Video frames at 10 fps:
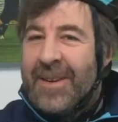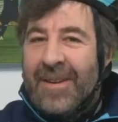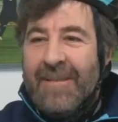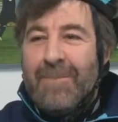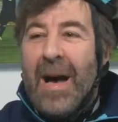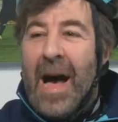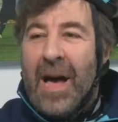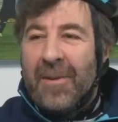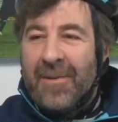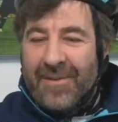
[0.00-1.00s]
a
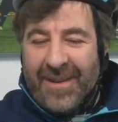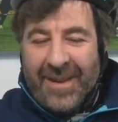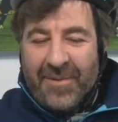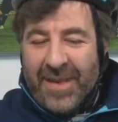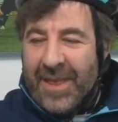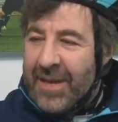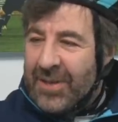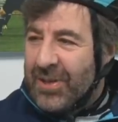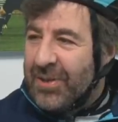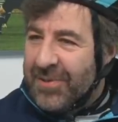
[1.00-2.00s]
man uh, with a
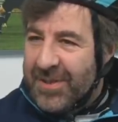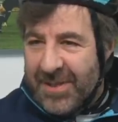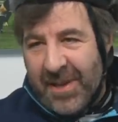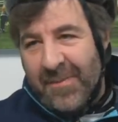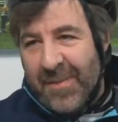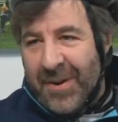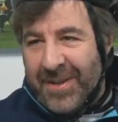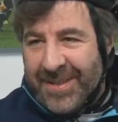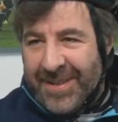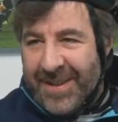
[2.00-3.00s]
children's keyboard.